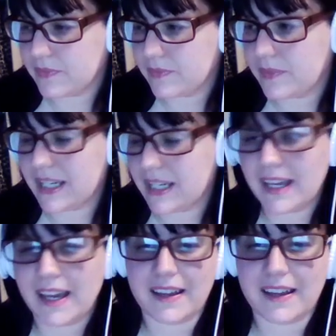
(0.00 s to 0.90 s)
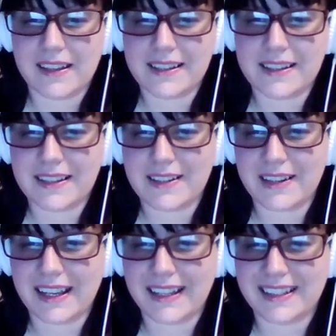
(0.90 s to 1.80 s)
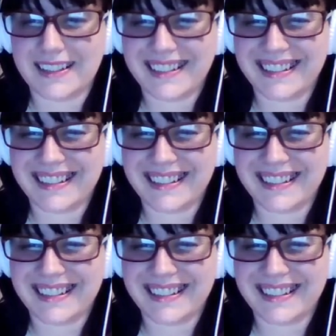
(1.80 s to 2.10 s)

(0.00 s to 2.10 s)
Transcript: But yeah, it's exciting.